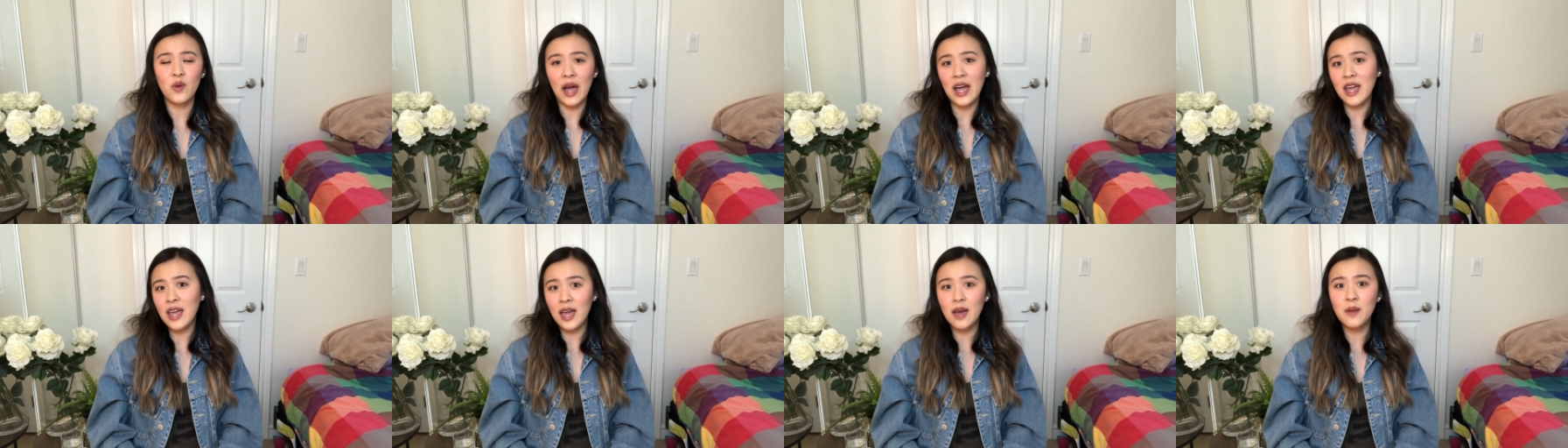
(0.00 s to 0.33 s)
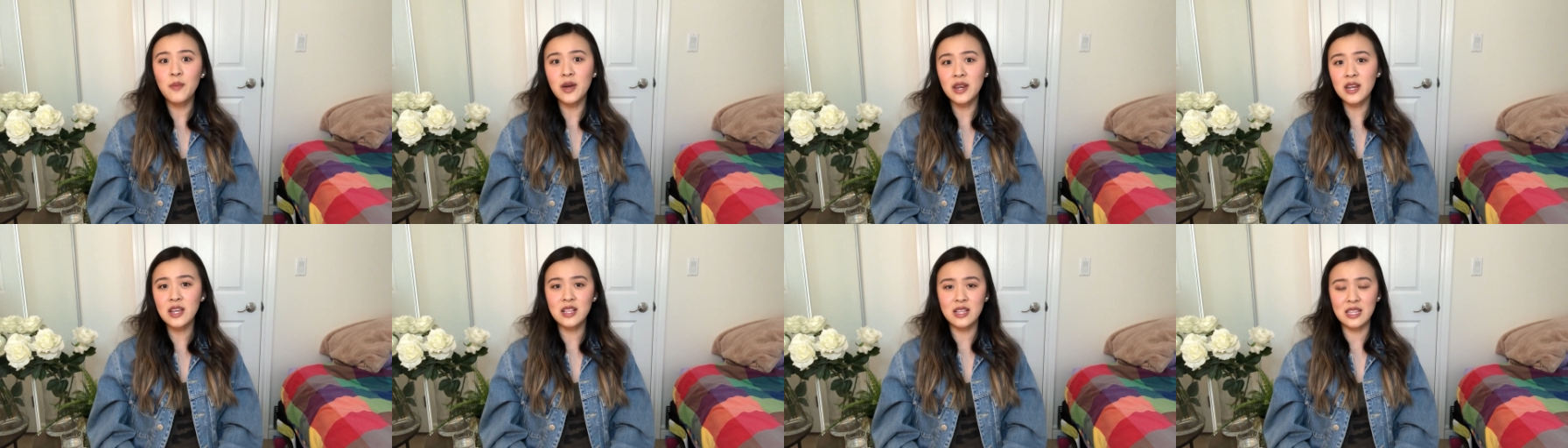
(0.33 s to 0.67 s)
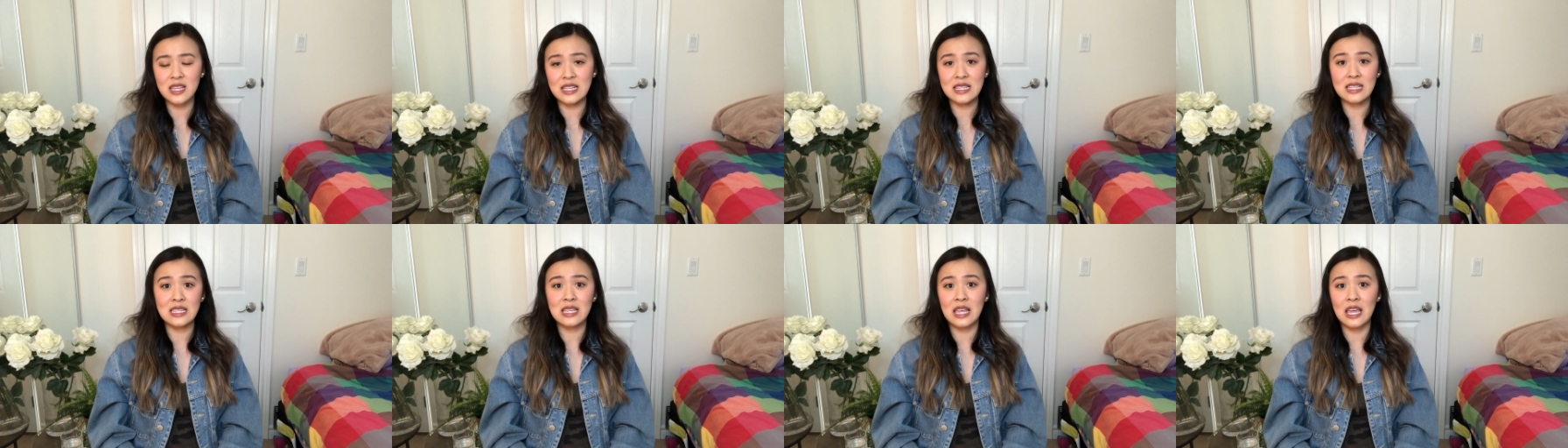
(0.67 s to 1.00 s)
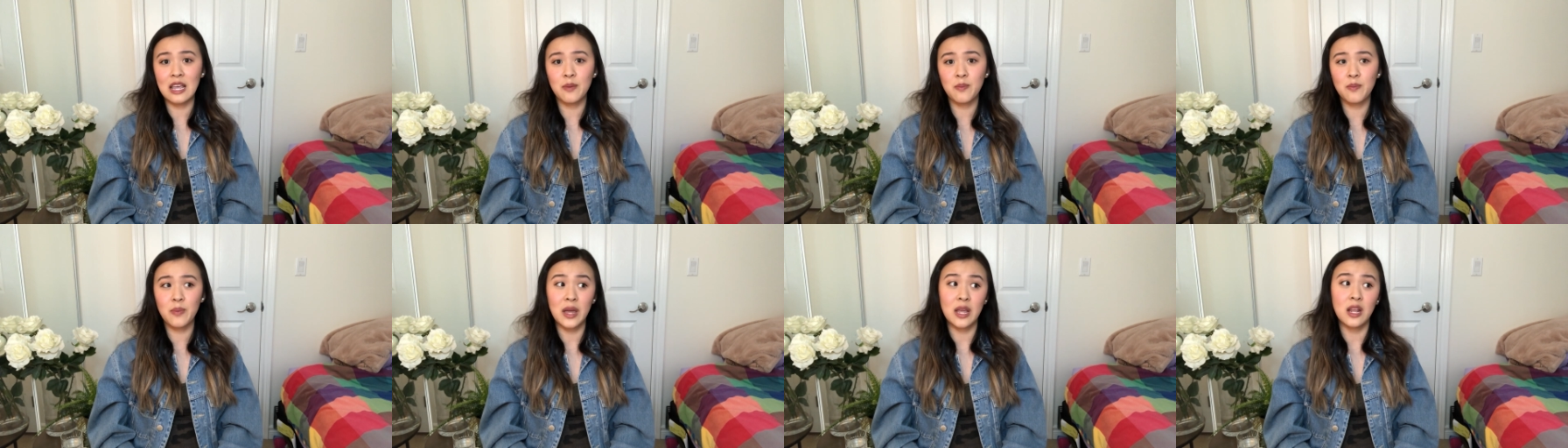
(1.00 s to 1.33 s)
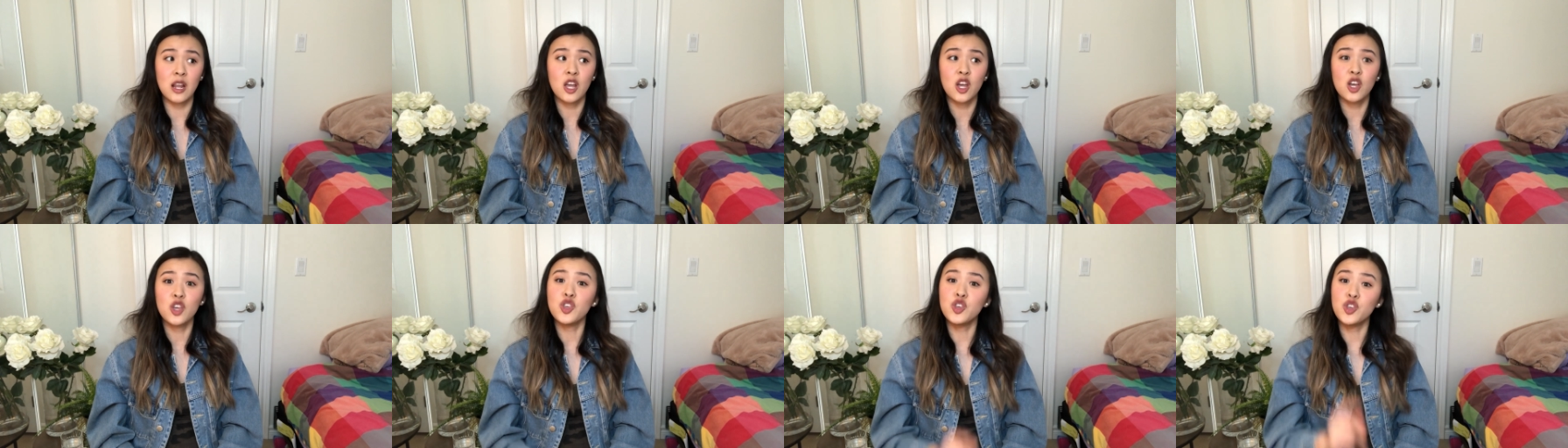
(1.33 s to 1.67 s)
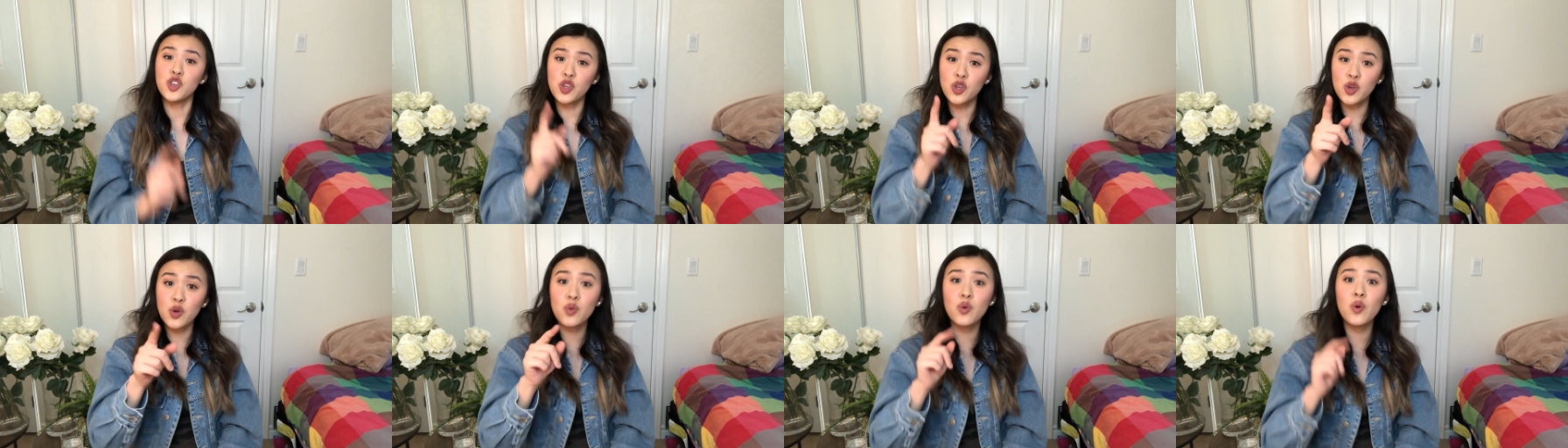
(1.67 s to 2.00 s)
I am on a clean slate, but
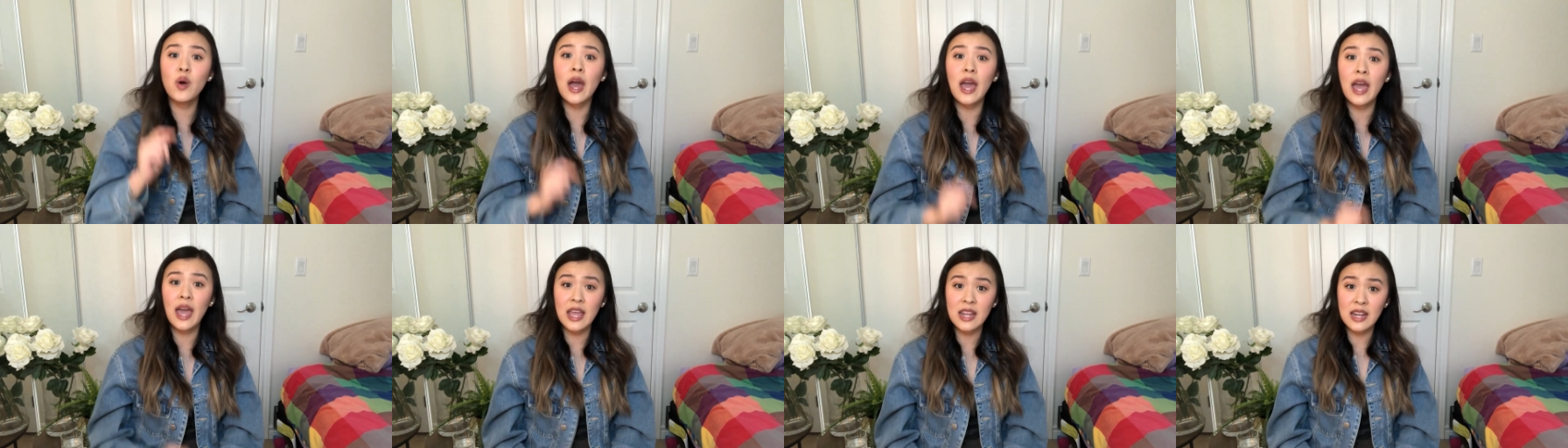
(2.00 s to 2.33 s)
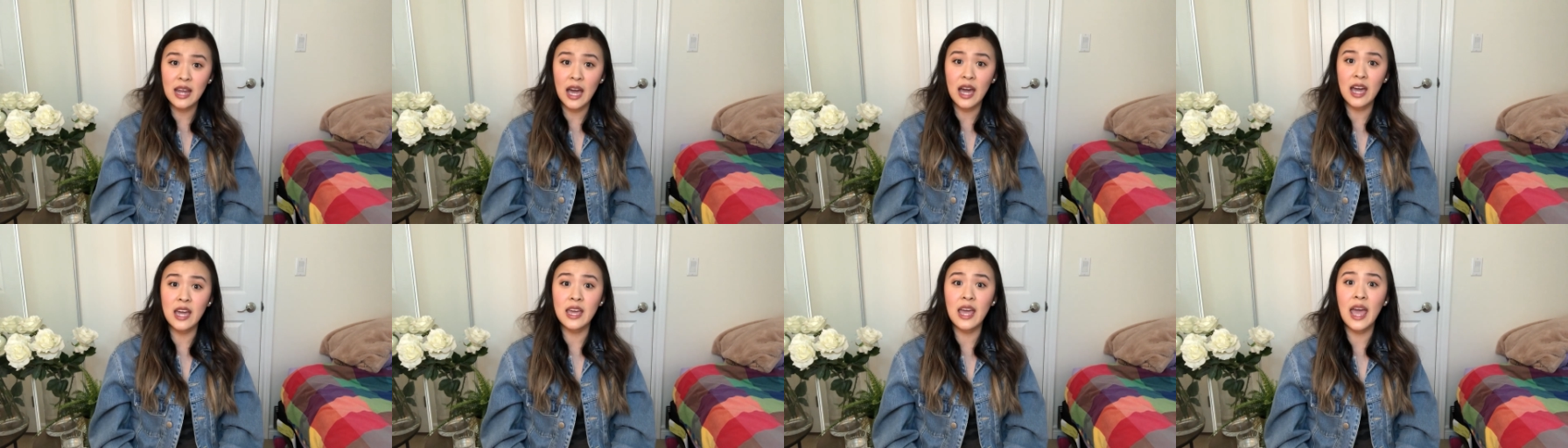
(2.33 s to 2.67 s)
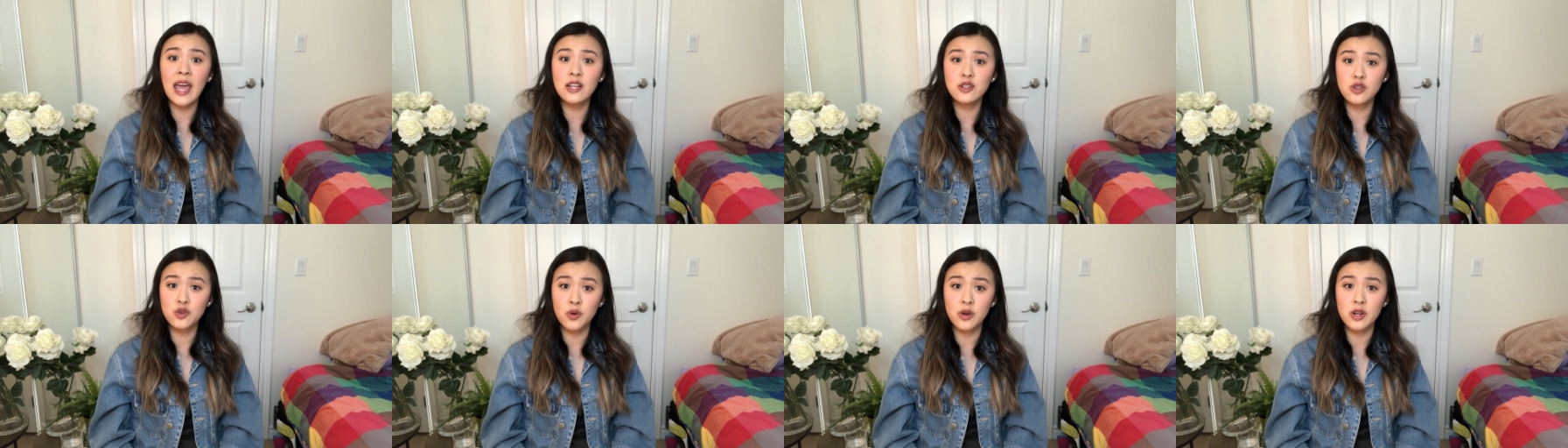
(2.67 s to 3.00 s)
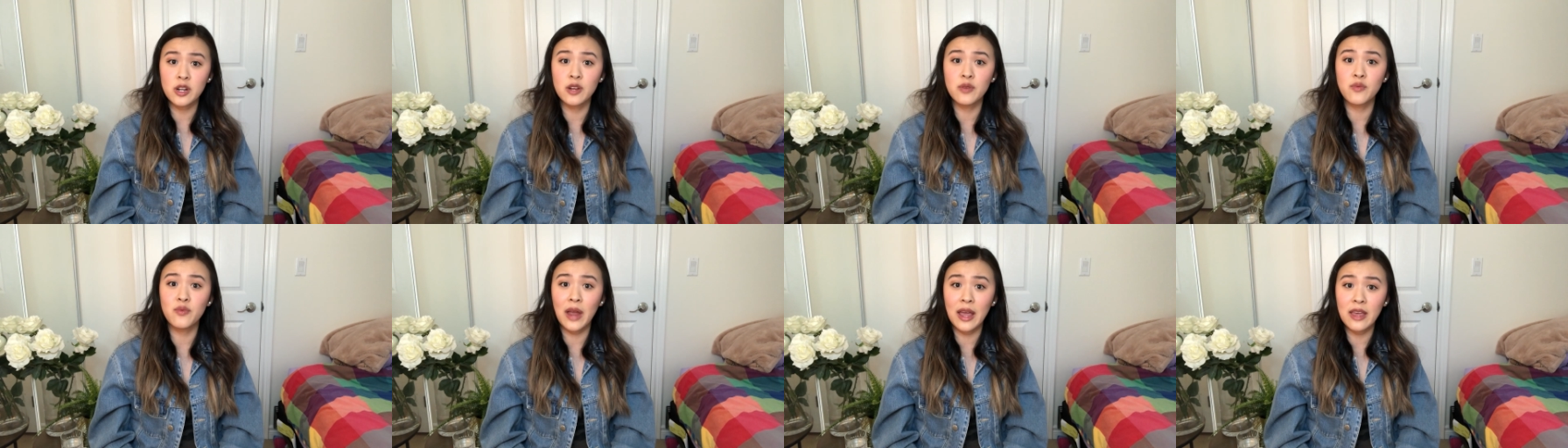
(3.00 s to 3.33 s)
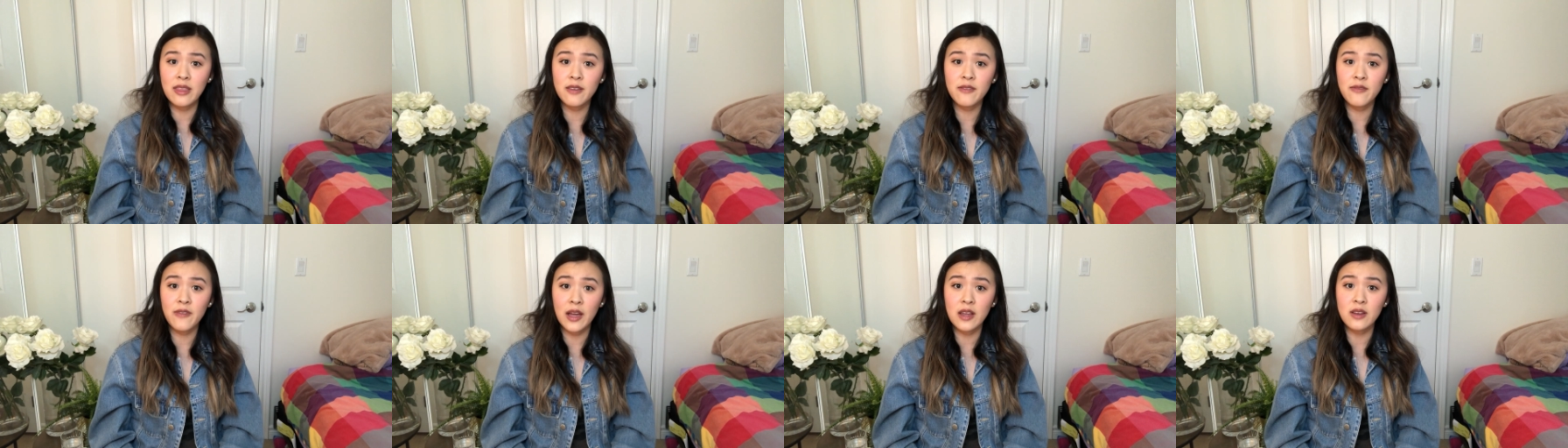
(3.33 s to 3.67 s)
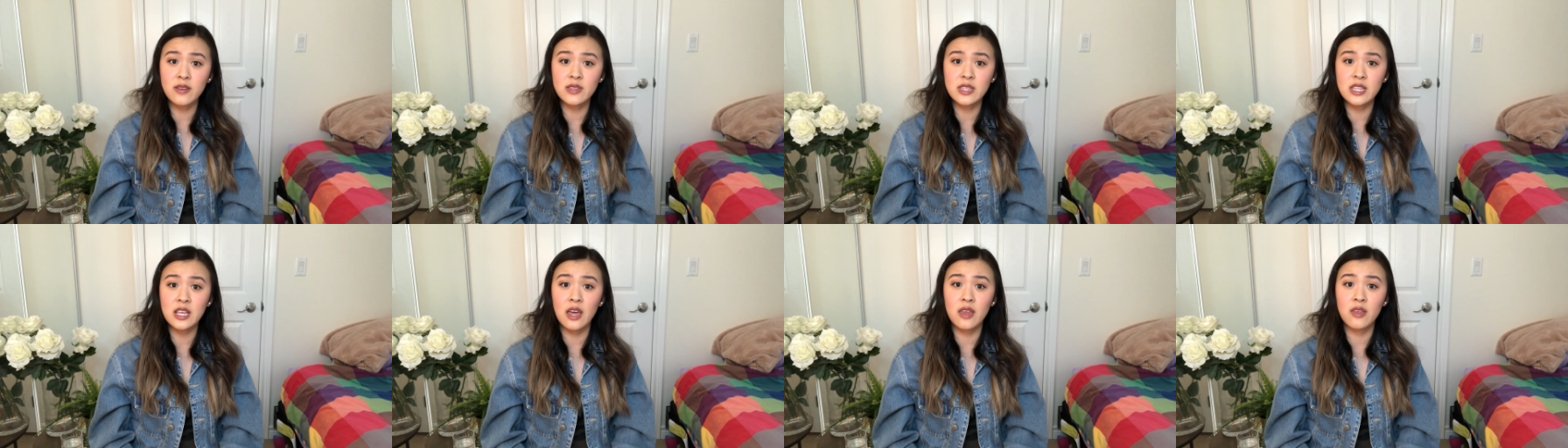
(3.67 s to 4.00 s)
you and I and Jordan ran the
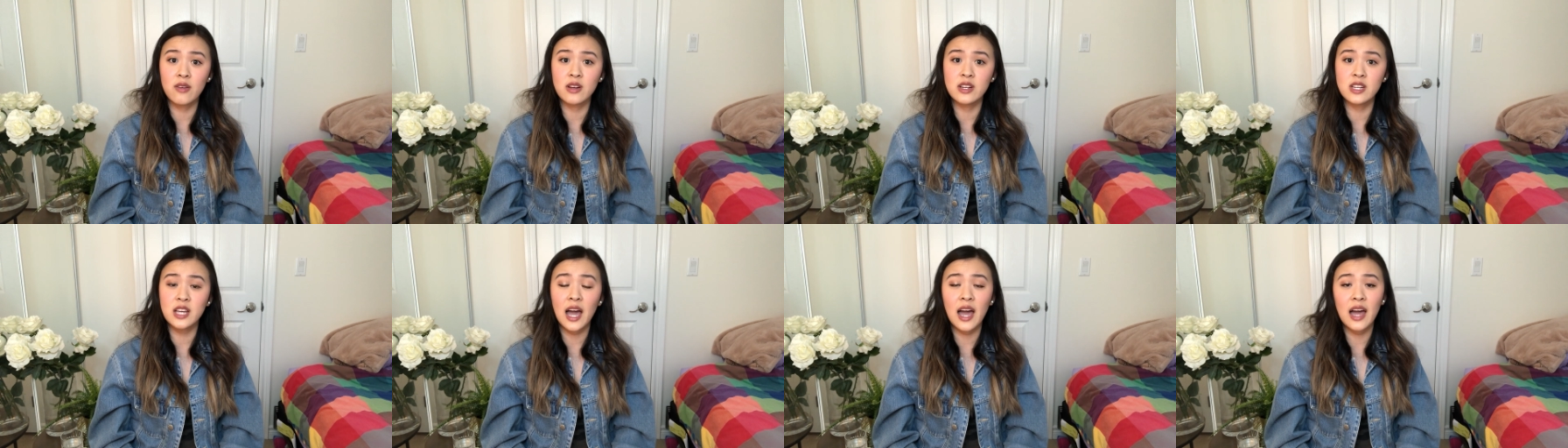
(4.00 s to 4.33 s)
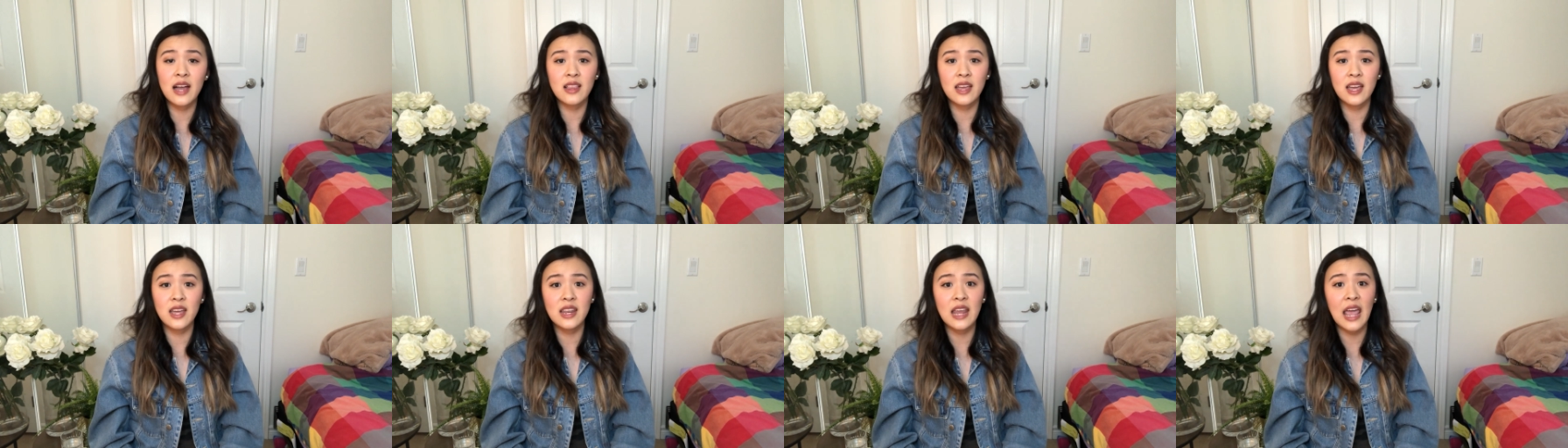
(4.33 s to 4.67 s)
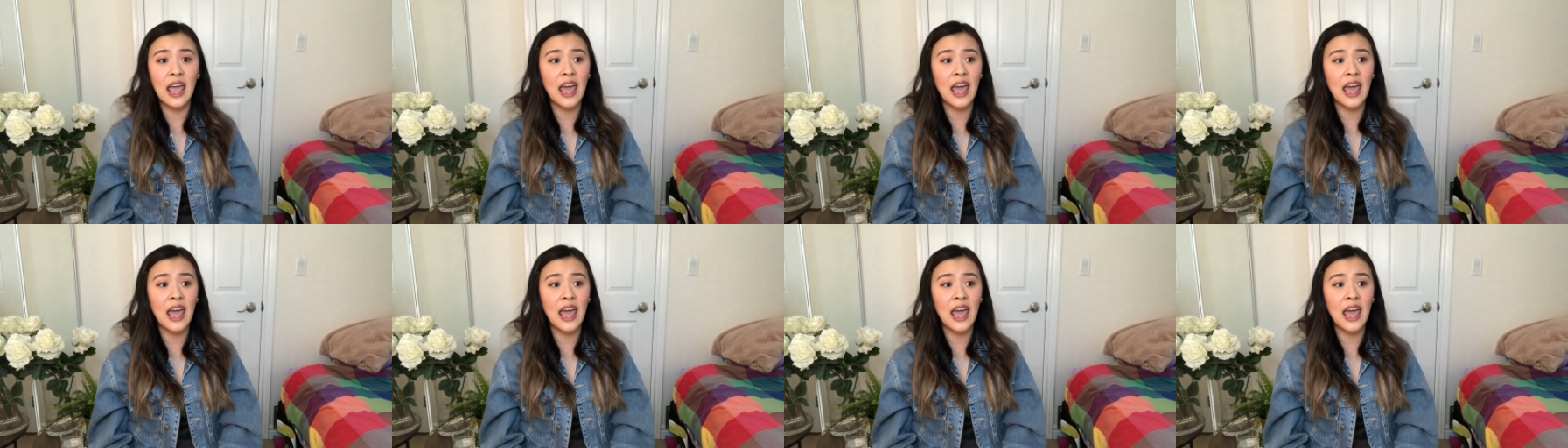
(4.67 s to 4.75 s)
final together in Thailand,